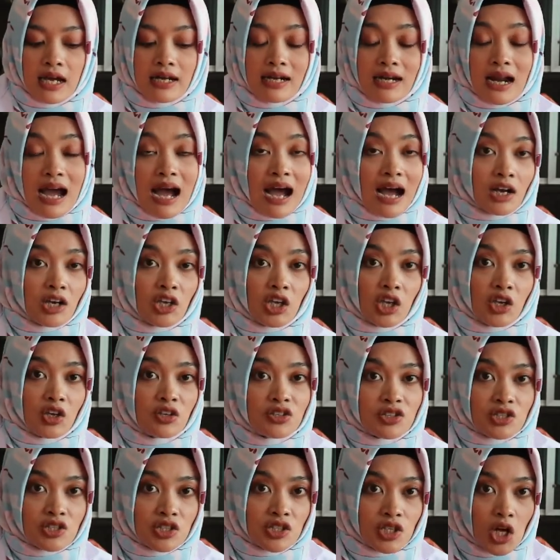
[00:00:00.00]
an
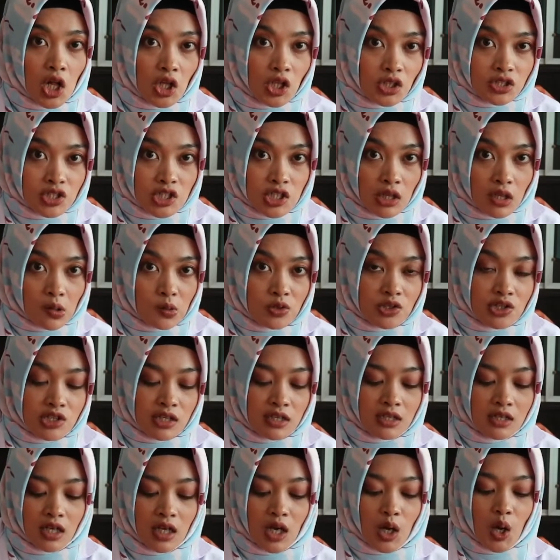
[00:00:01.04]
aqueous salt
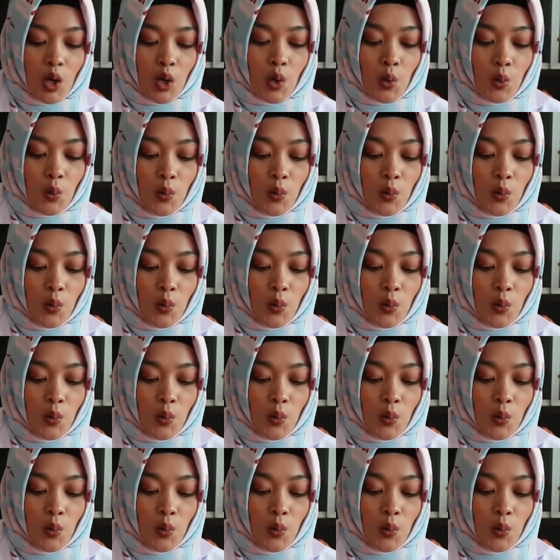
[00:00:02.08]
solution